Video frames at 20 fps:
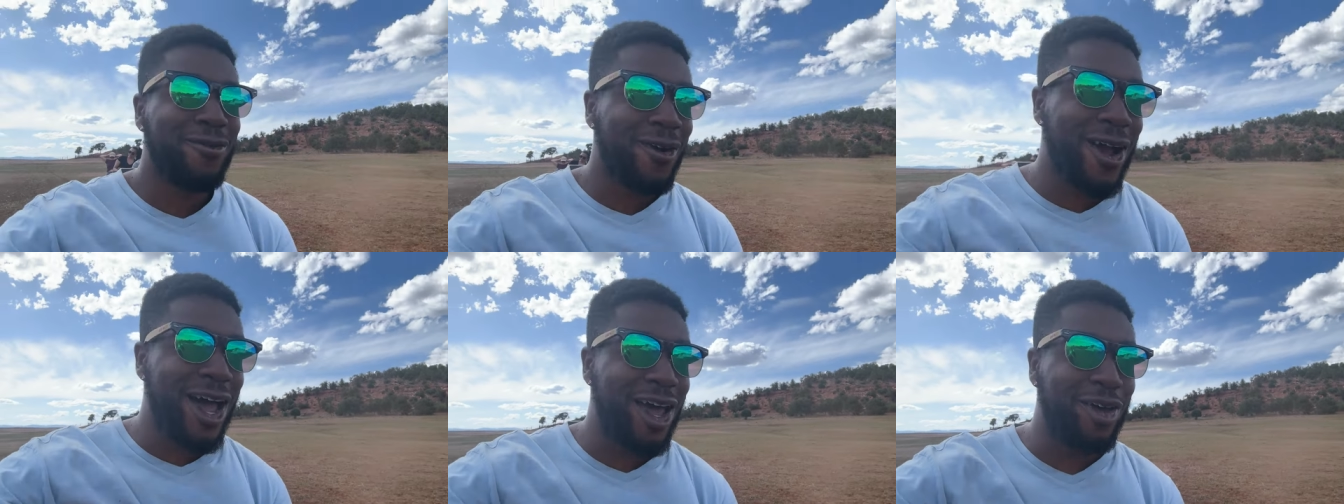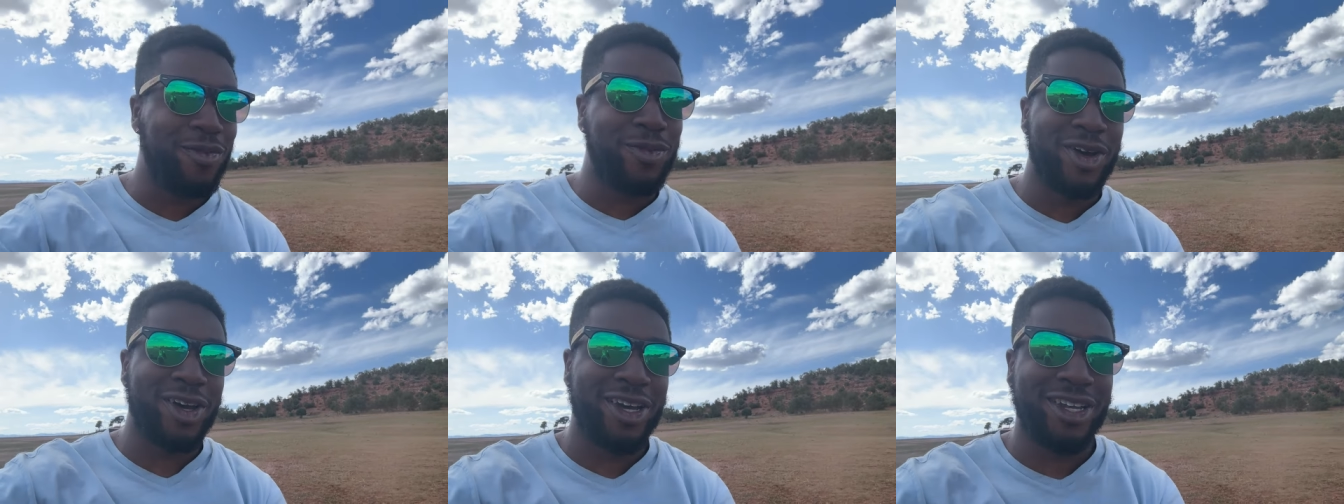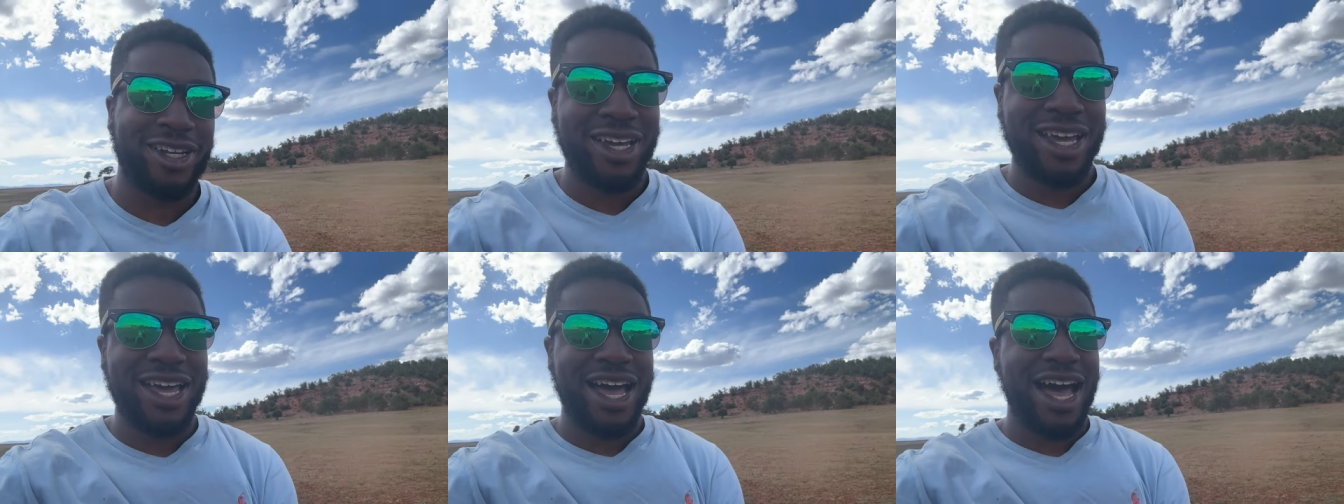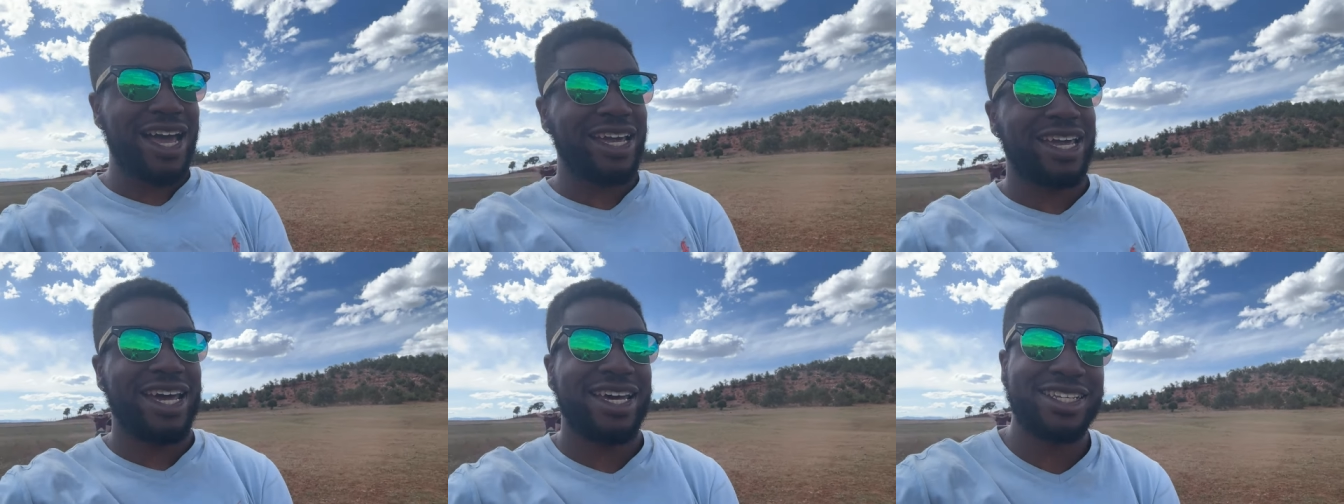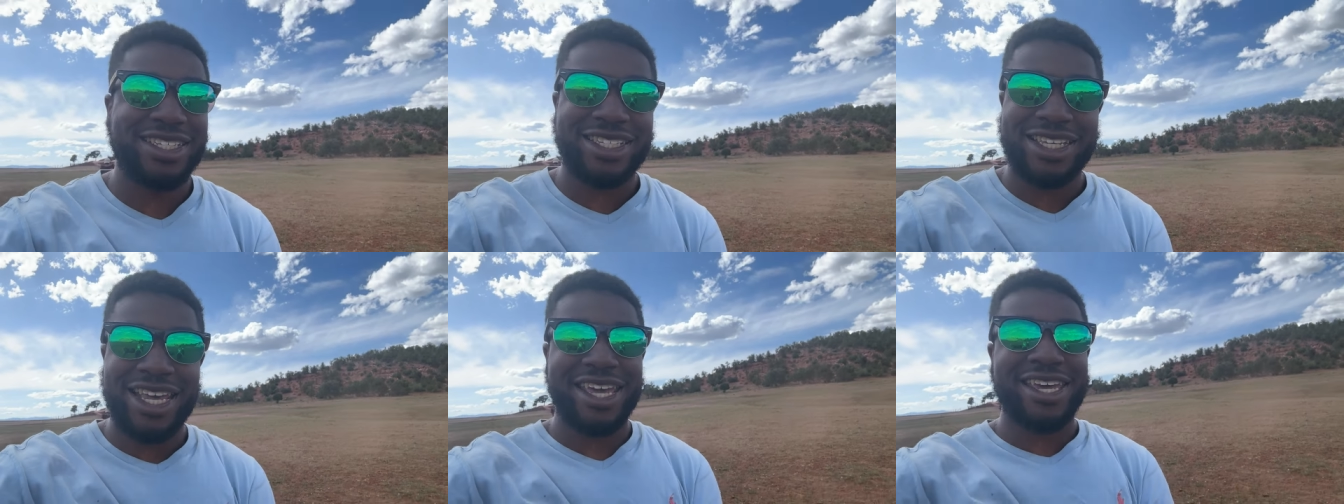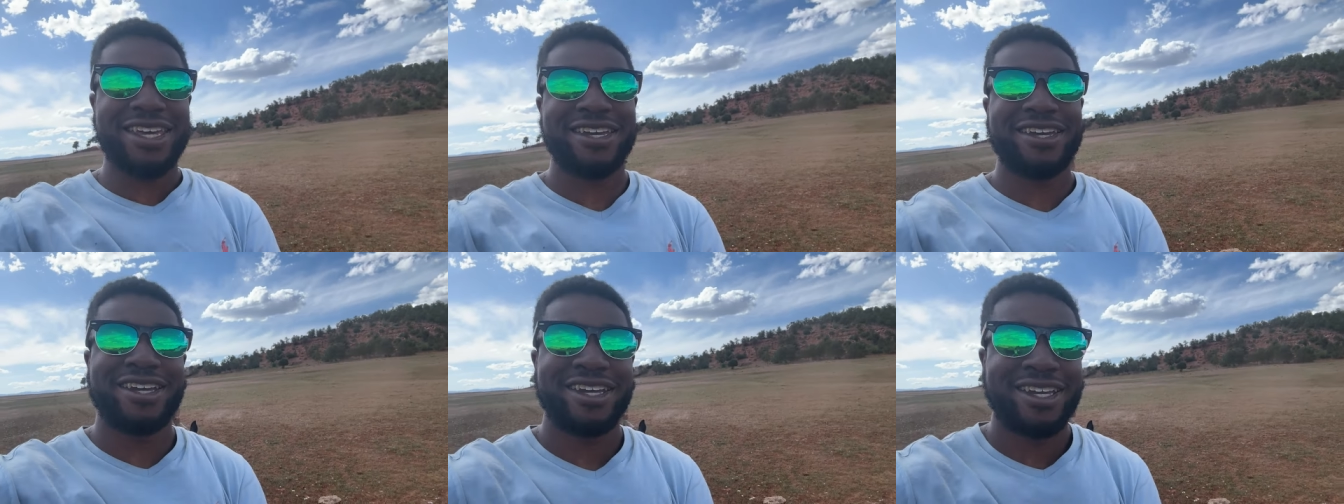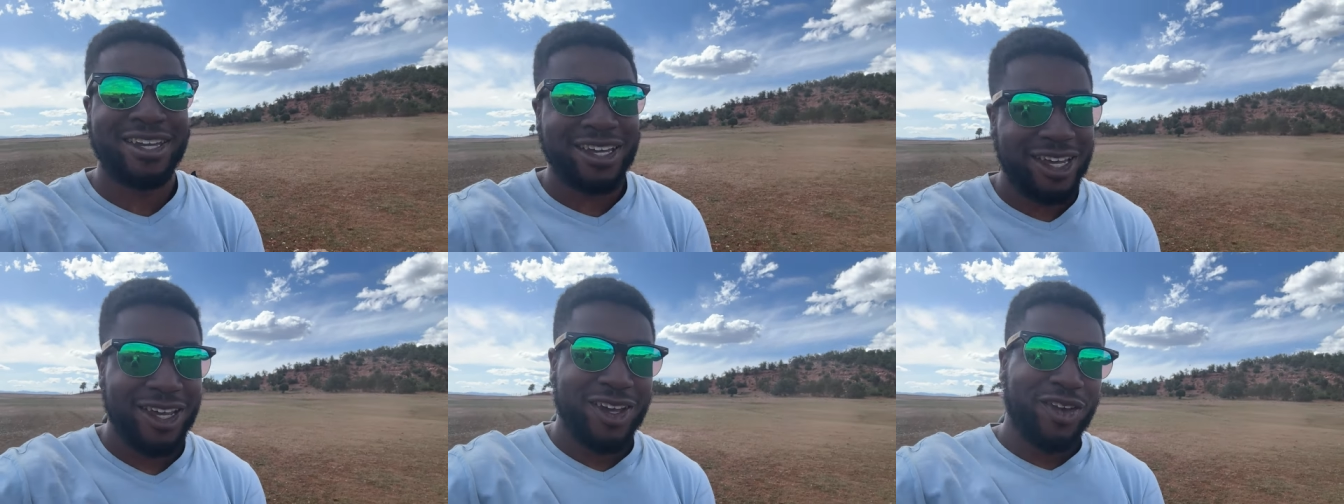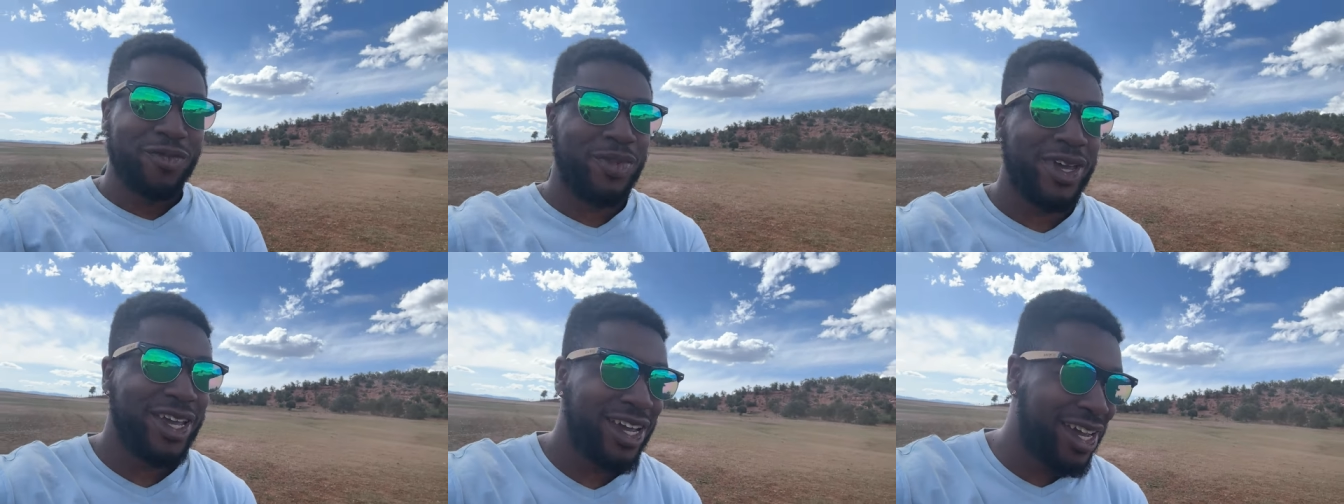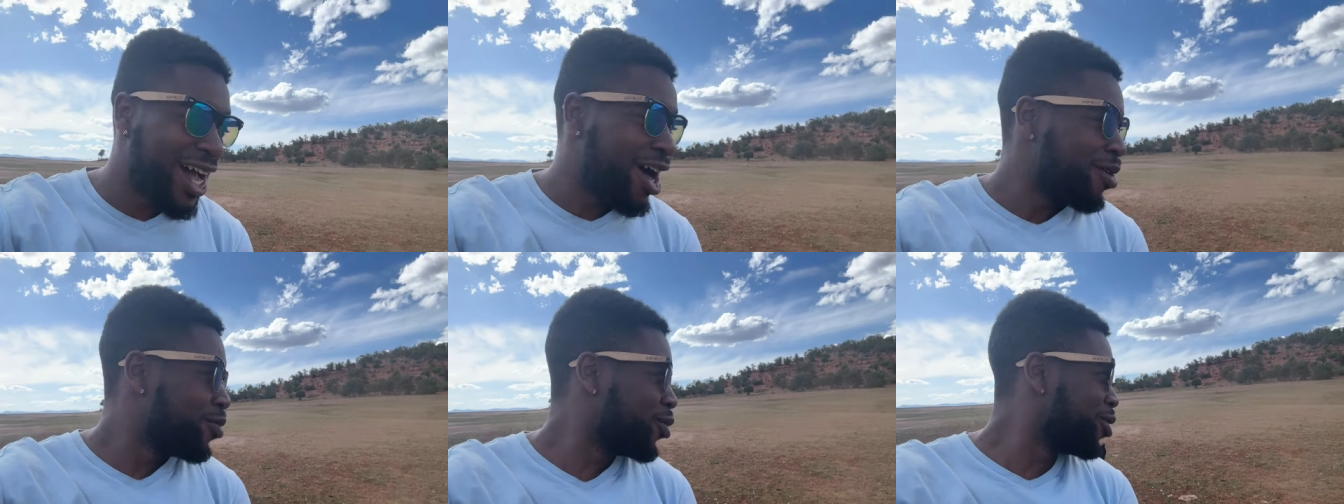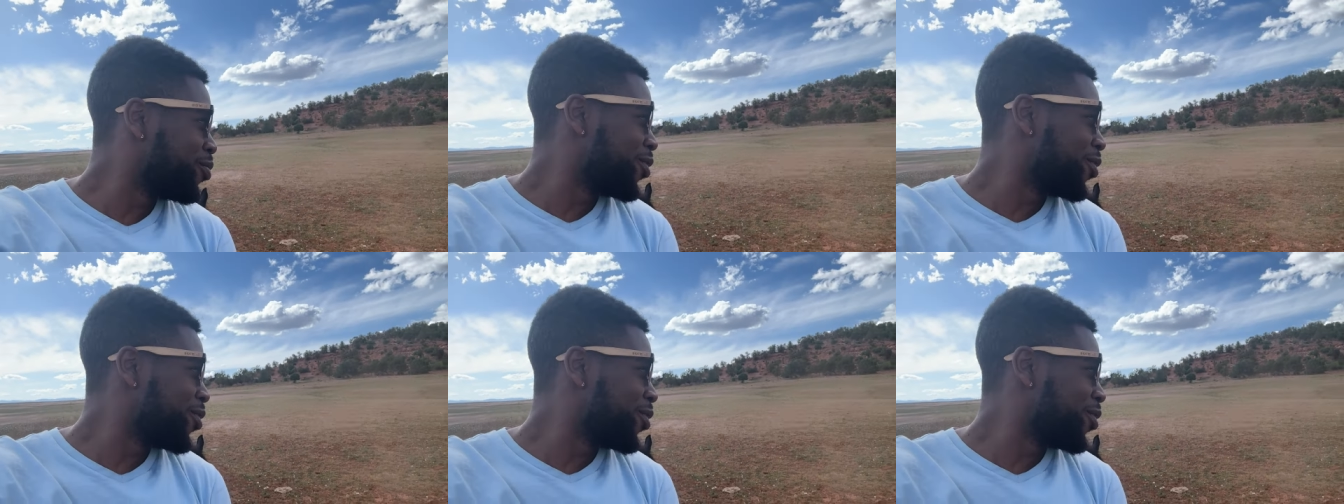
ride, but I gotta say, being a cowboy